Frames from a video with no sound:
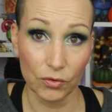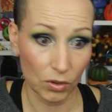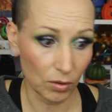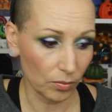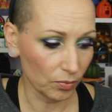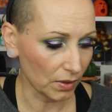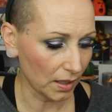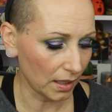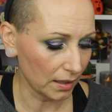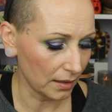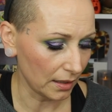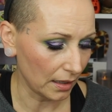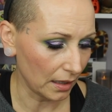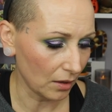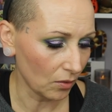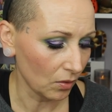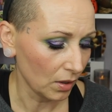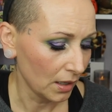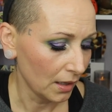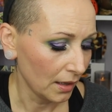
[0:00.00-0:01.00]
in Europe right
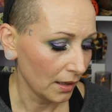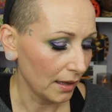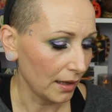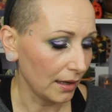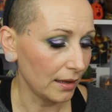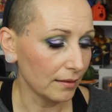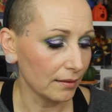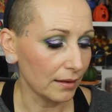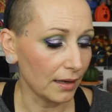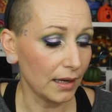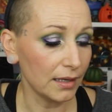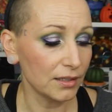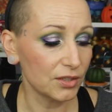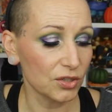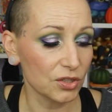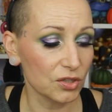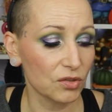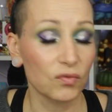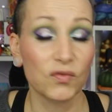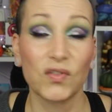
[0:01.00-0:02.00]
now. And
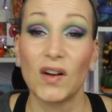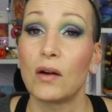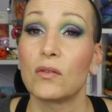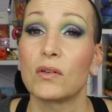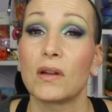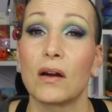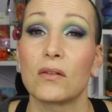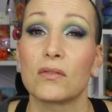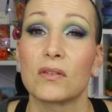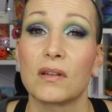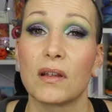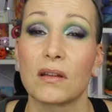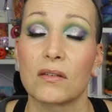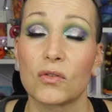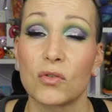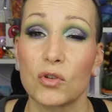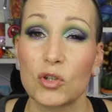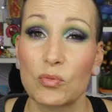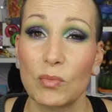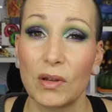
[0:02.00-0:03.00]
I just found out
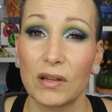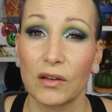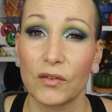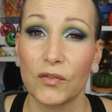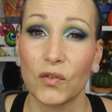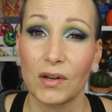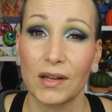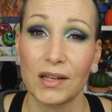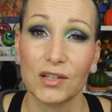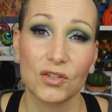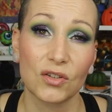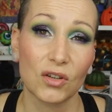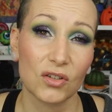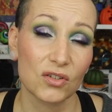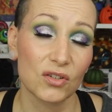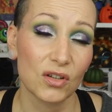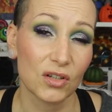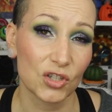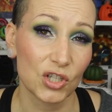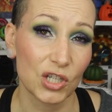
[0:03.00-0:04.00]
that Cosmetic for Less
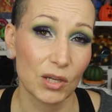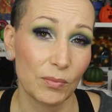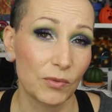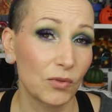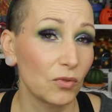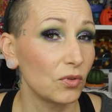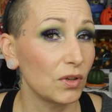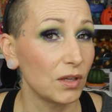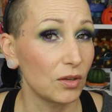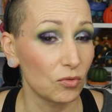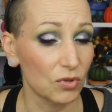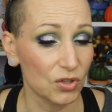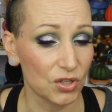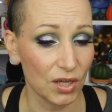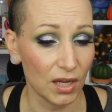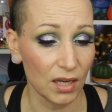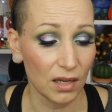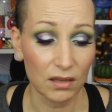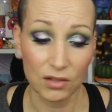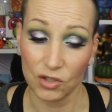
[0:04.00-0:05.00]
does not ship to the
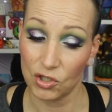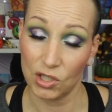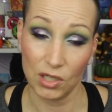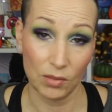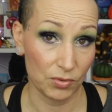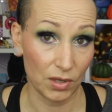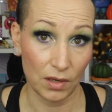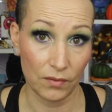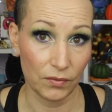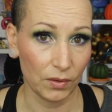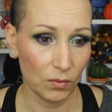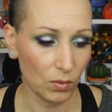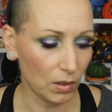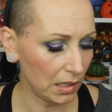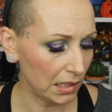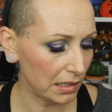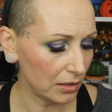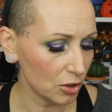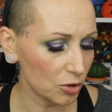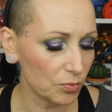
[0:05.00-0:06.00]
USA. It ships
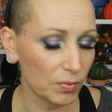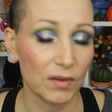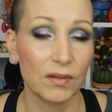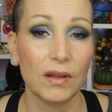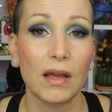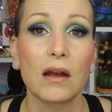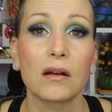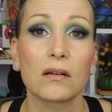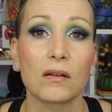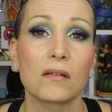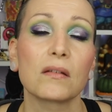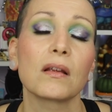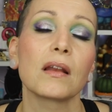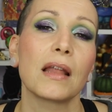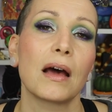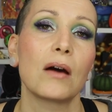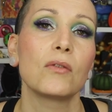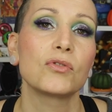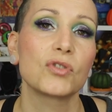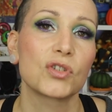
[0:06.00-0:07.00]
everywhere else, but they are not
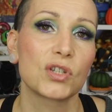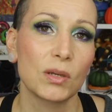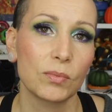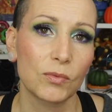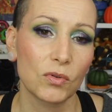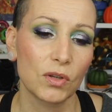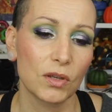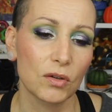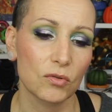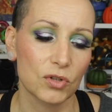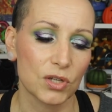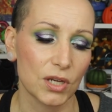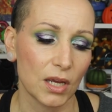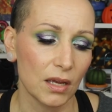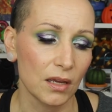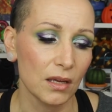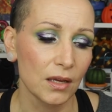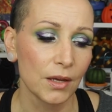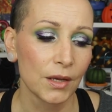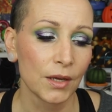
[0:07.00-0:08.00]
allowed to ship to the
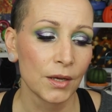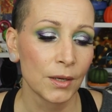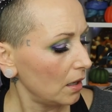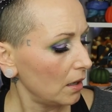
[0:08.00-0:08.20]
USA.